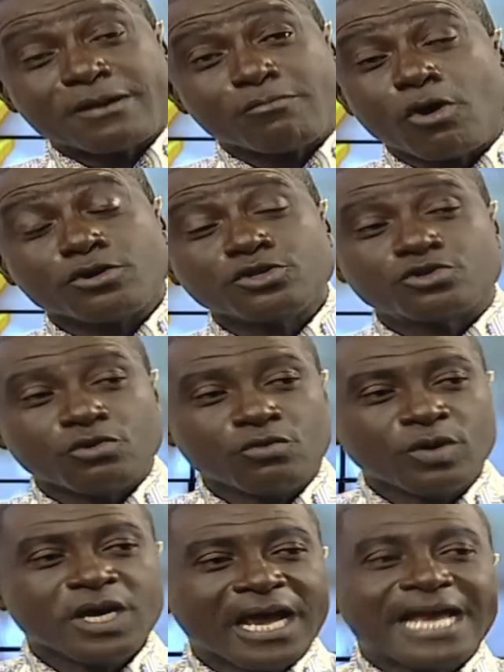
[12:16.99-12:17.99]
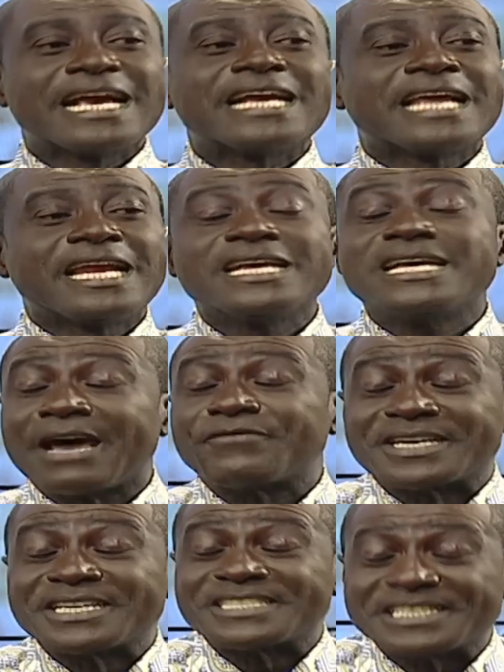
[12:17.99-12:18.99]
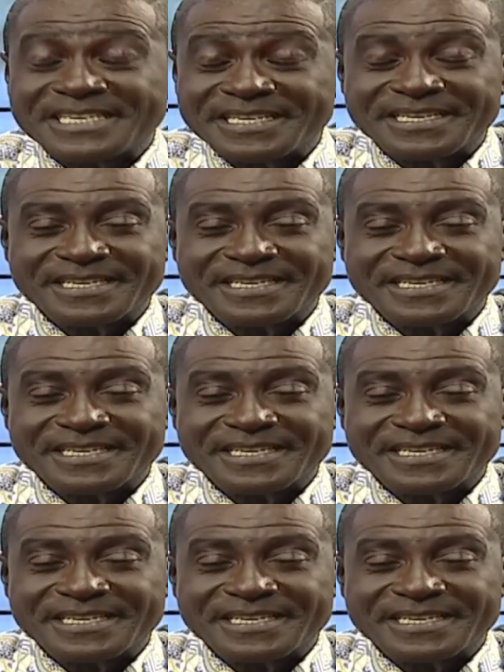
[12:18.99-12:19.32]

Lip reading: morning show and your daily graphic say